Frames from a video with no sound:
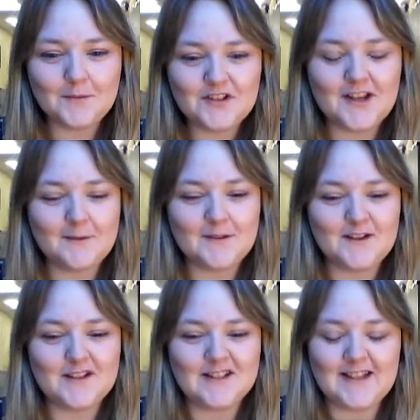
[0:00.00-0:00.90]
I would share with
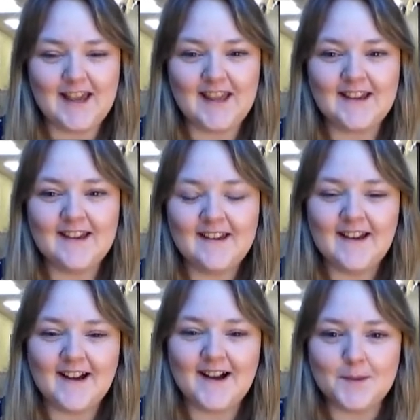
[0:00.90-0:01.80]
you today
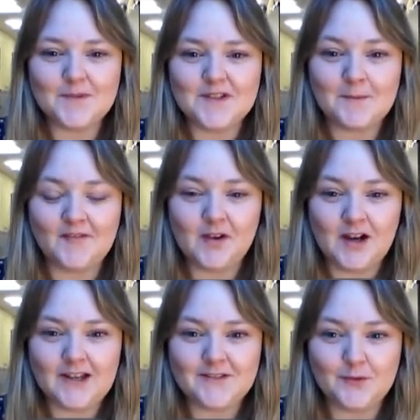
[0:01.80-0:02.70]
some
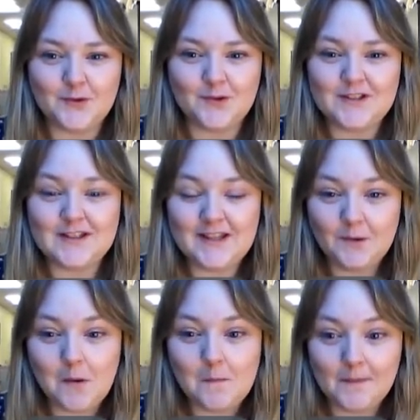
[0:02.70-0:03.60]
advice for
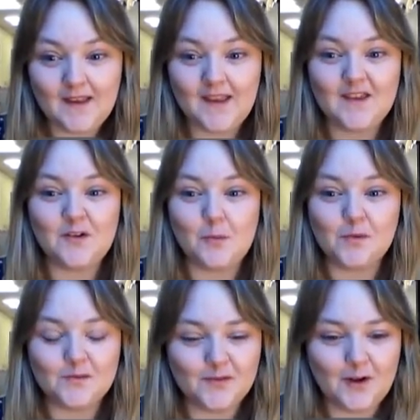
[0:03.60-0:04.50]
C1B, your
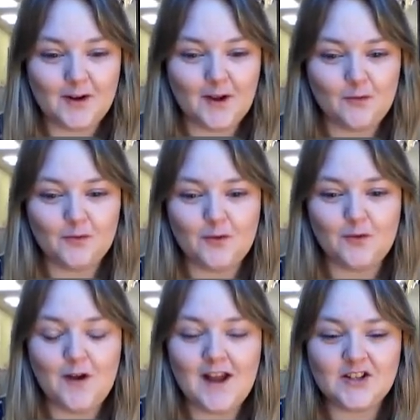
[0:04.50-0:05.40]
portfolio for
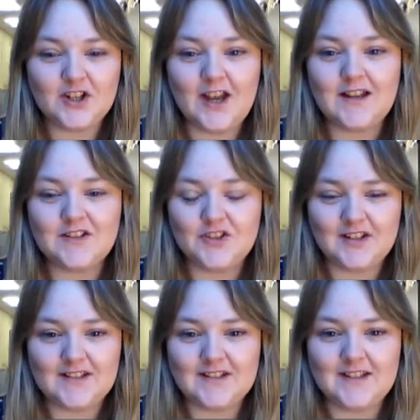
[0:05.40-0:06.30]
your EDUQAS
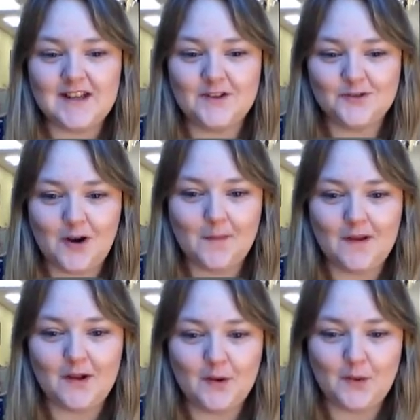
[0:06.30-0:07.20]
GCSE
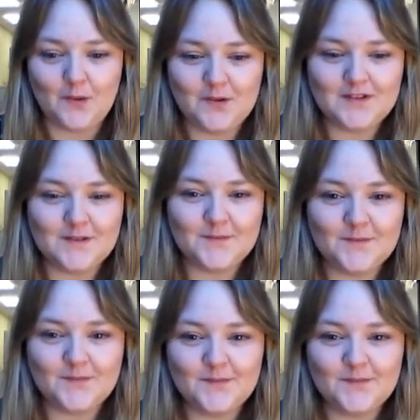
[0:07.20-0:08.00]
drama course.